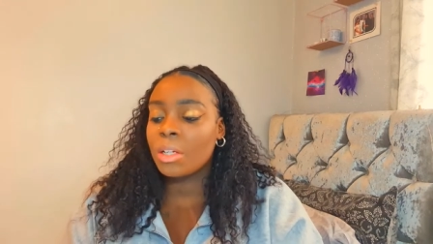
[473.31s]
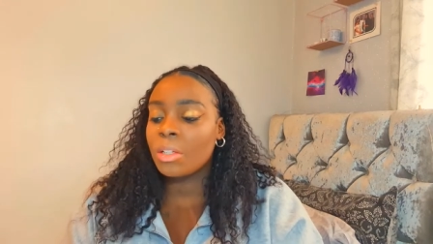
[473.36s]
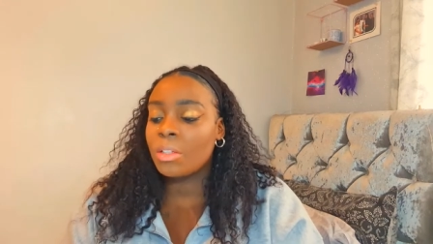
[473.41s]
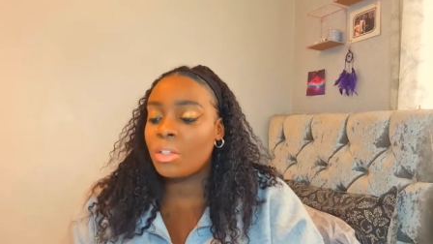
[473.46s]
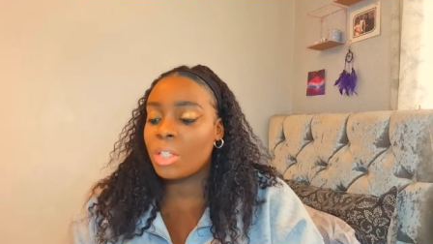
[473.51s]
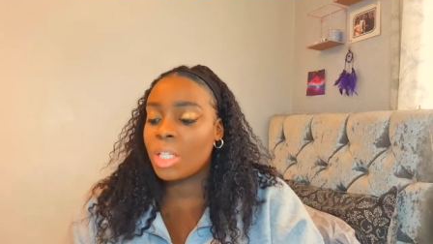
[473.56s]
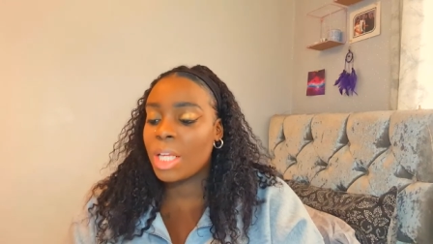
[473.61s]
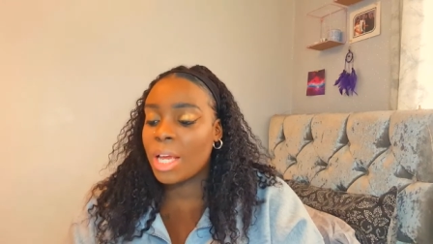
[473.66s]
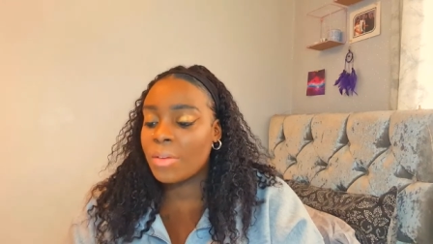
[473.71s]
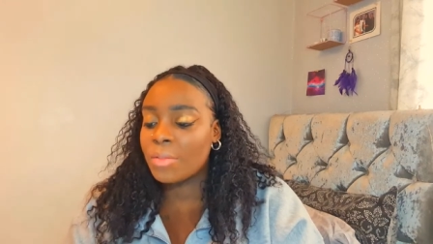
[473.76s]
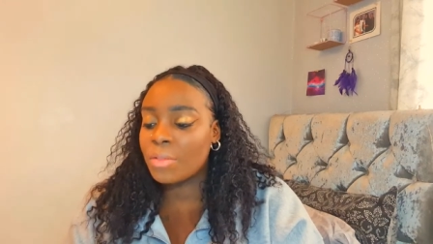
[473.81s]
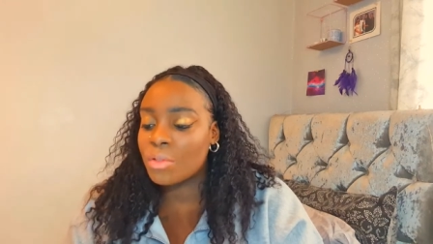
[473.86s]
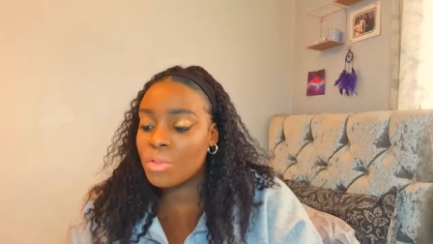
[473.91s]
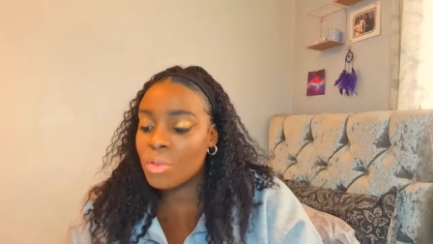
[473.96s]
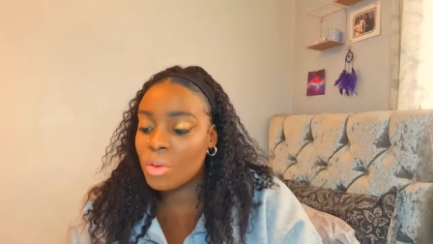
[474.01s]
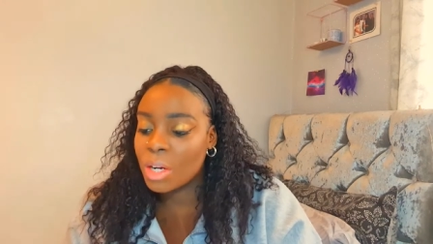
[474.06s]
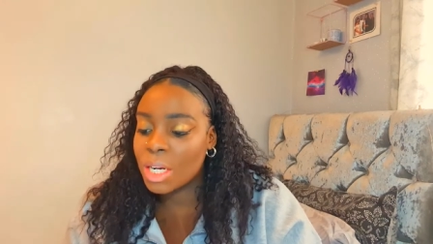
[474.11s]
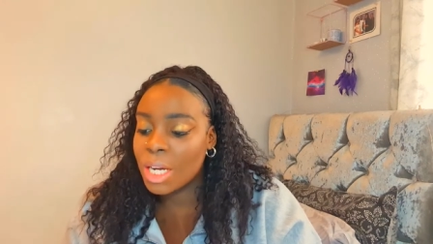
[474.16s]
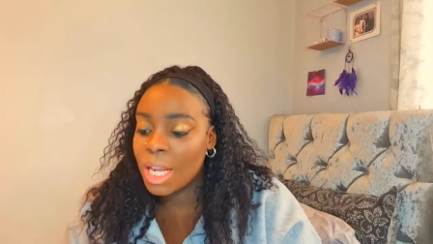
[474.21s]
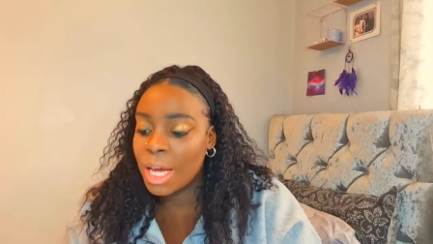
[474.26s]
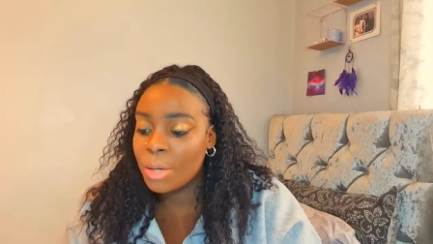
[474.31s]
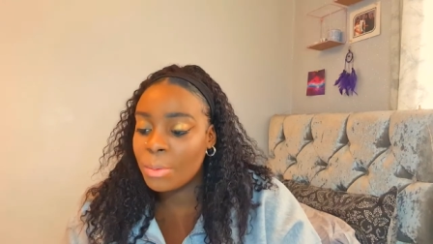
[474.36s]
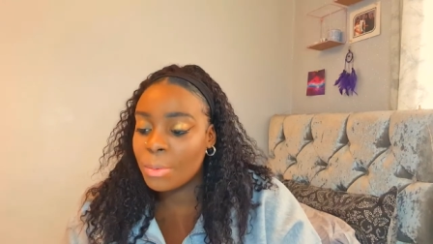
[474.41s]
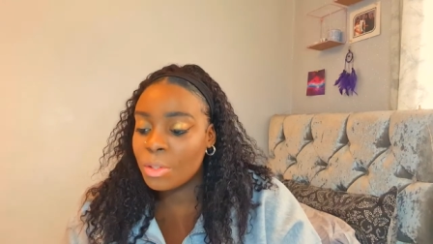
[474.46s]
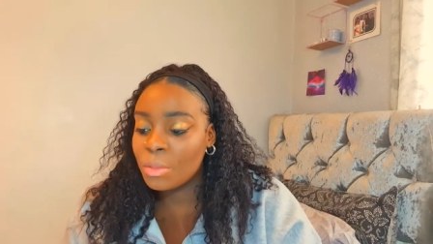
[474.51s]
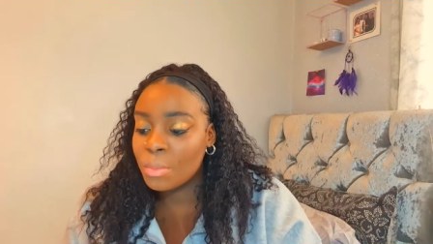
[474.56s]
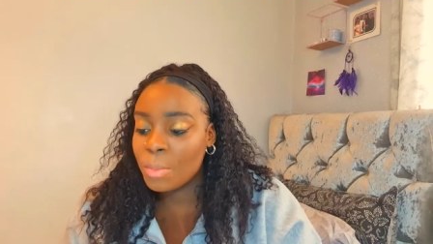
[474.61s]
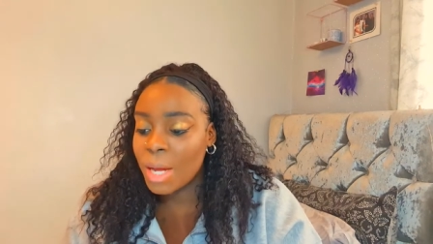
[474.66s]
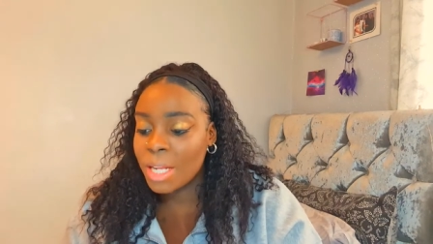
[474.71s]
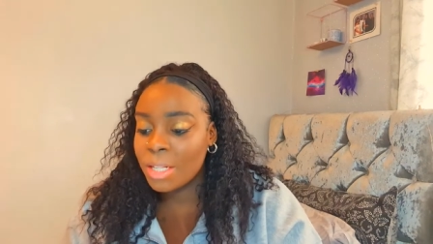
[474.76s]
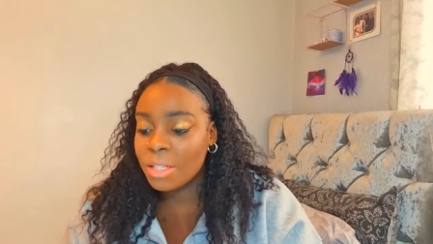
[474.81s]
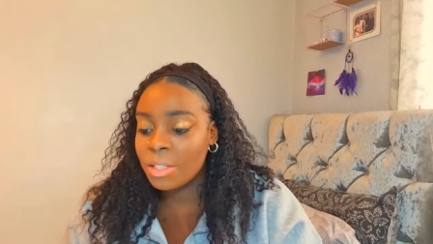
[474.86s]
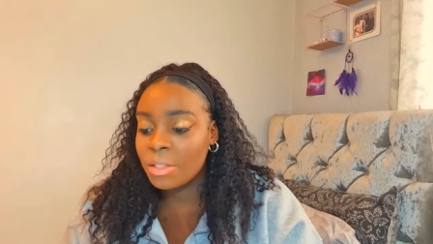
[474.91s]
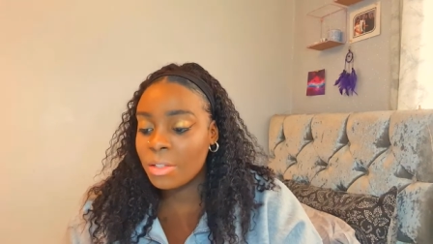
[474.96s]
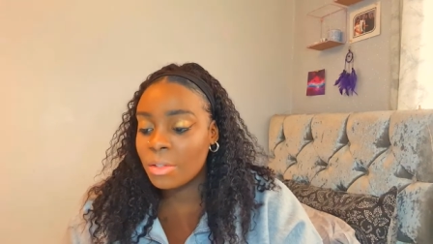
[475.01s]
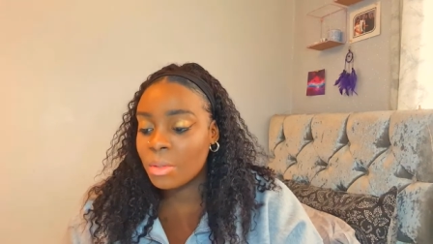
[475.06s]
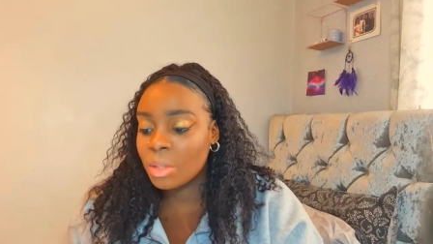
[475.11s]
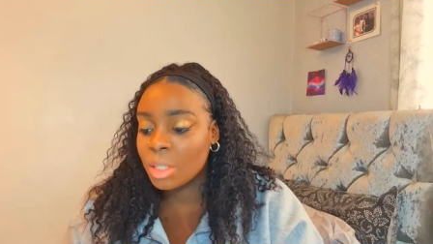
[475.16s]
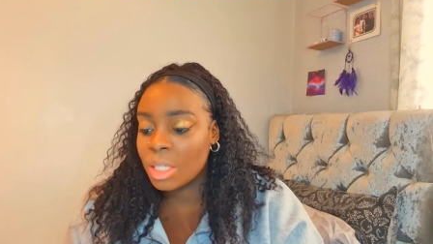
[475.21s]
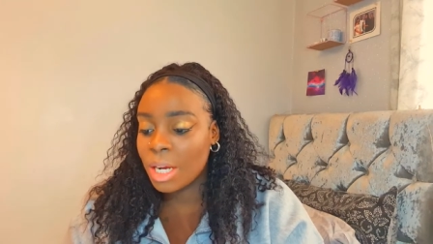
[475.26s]
Do they have strong language
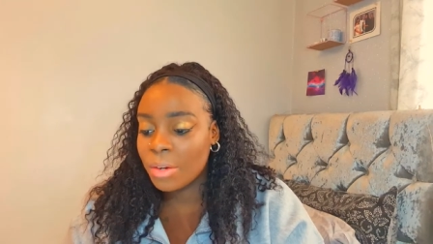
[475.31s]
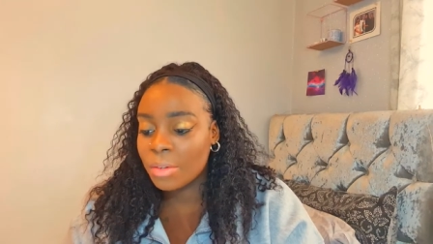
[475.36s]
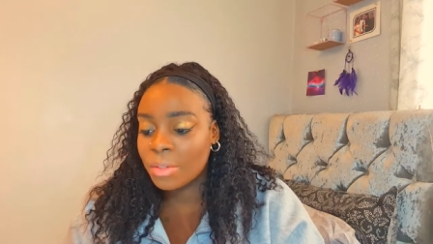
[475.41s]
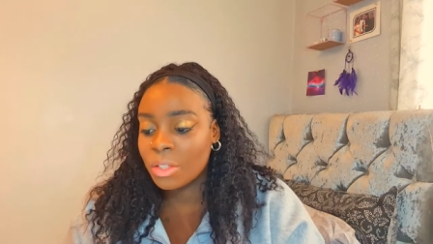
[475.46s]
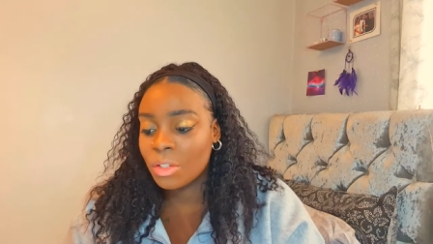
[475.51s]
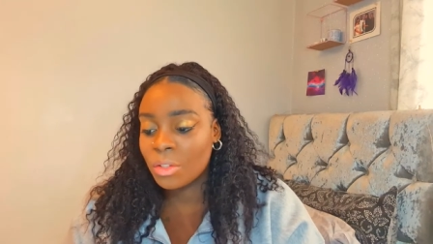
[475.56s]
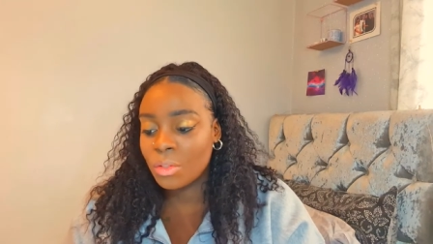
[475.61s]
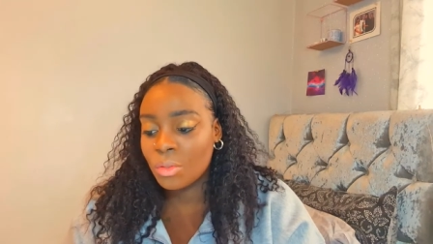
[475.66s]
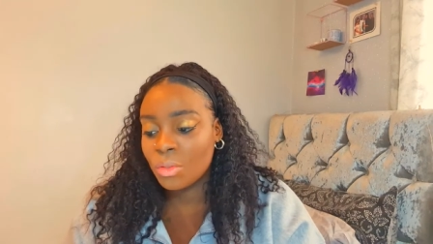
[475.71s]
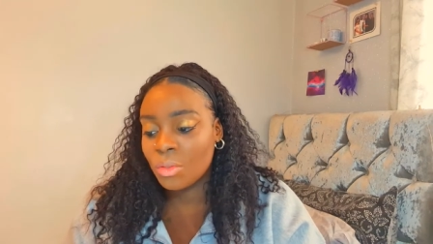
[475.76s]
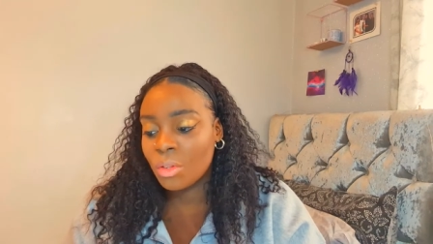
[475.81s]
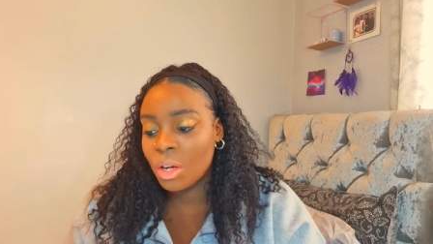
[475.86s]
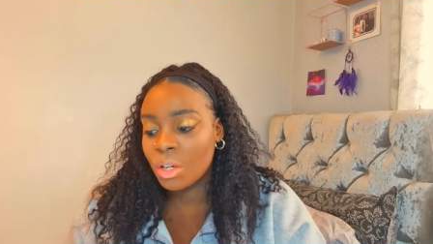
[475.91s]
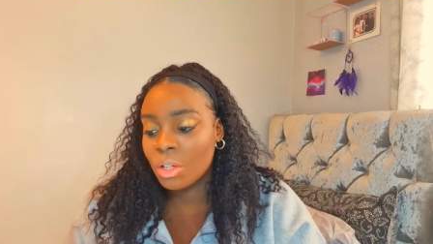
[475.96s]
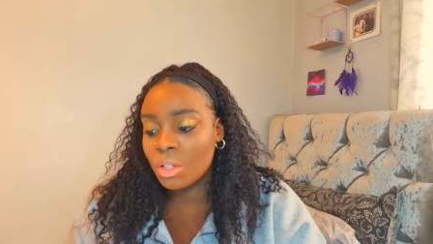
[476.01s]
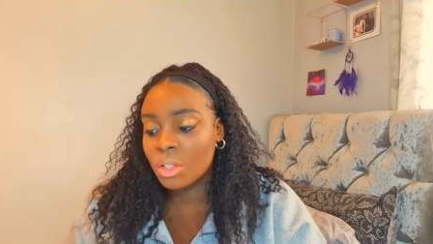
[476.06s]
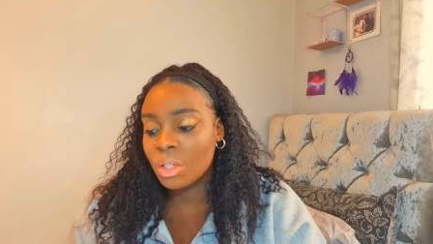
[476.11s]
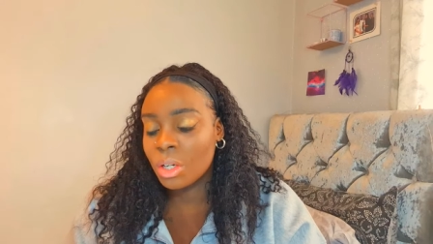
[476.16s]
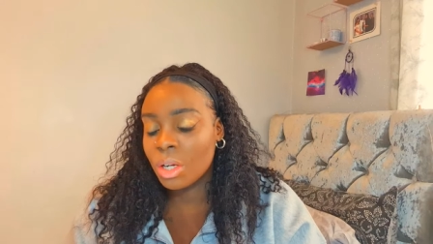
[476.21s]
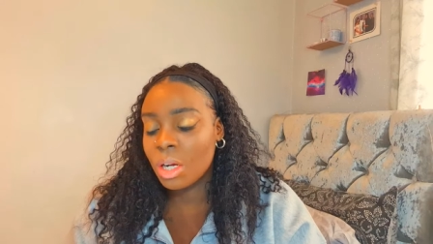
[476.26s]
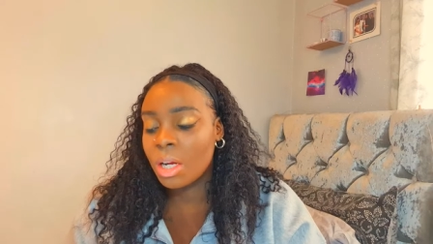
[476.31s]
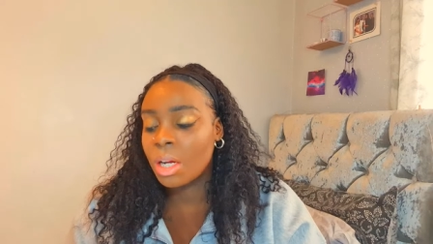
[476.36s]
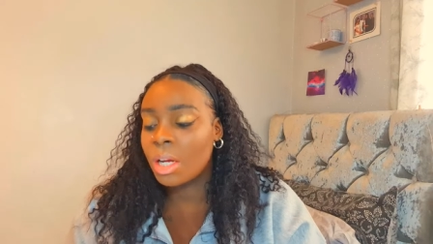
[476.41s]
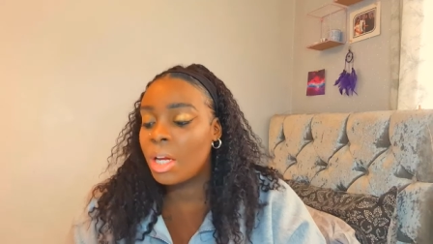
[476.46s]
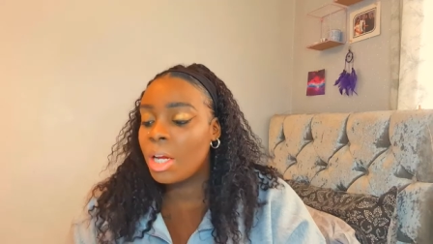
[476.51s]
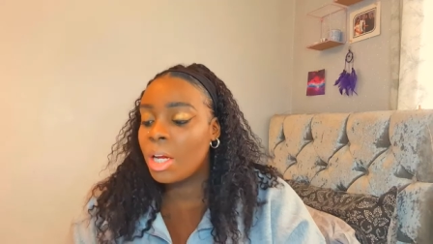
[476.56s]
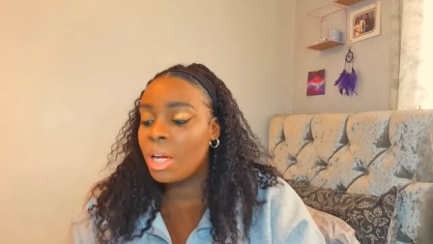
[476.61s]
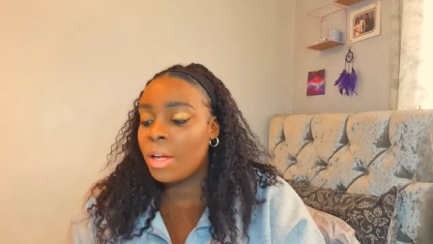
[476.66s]
patterns or narrative structure?